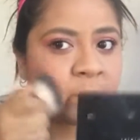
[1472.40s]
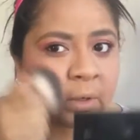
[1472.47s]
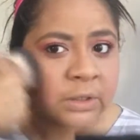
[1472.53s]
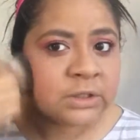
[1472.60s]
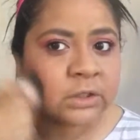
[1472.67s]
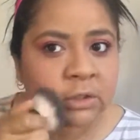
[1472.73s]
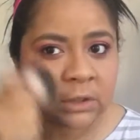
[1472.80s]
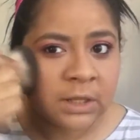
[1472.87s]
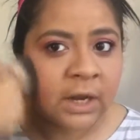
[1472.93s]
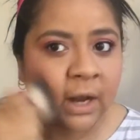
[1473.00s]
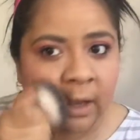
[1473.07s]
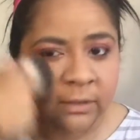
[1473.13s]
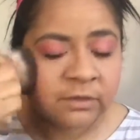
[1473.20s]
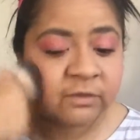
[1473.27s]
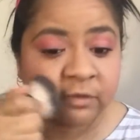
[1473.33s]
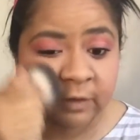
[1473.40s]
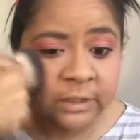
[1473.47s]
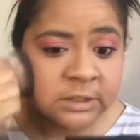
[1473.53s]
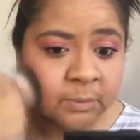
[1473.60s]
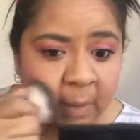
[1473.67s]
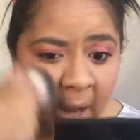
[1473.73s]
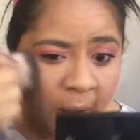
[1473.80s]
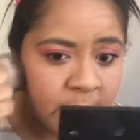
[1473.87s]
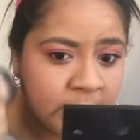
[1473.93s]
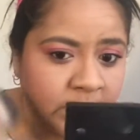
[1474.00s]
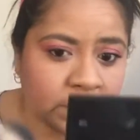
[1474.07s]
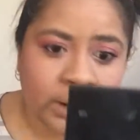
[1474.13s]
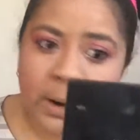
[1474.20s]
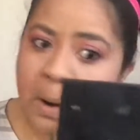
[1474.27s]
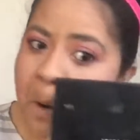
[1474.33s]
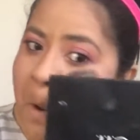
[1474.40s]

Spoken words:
brush that had the face powder.